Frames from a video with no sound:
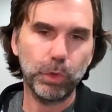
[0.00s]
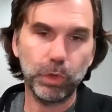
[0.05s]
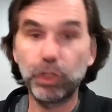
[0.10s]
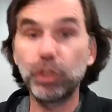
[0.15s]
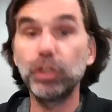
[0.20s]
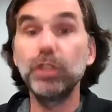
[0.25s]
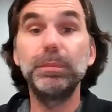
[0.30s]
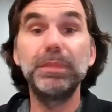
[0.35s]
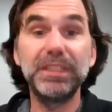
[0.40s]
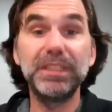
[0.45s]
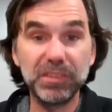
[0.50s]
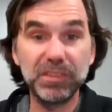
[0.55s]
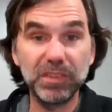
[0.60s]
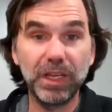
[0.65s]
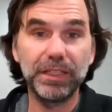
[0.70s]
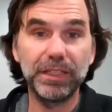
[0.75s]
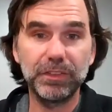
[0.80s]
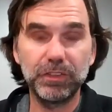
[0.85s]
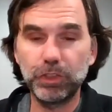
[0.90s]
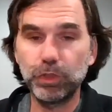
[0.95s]
or could be
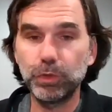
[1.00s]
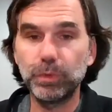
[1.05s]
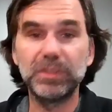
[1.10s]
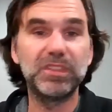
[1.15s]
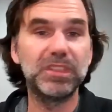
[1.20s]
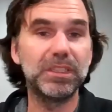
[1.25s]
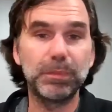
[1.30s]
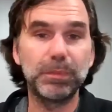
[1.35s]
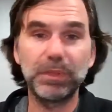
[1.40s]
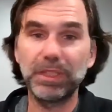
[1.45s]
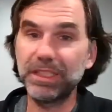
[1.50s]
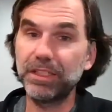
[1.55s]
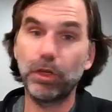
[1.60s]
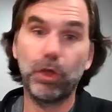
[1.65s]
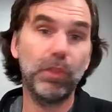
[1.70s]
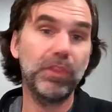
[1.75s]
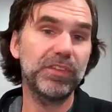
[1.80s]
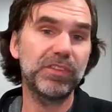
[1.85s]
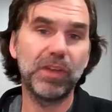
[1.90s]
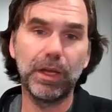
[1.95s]
designed to do a deep clean
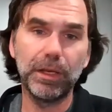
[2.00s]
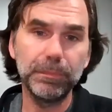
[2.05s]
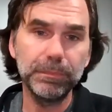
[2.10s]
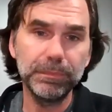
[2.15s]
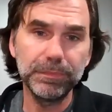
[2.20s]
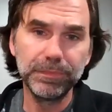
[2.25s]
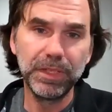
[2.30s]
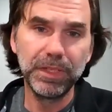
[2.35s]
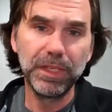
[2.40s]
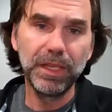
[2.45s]
all the time,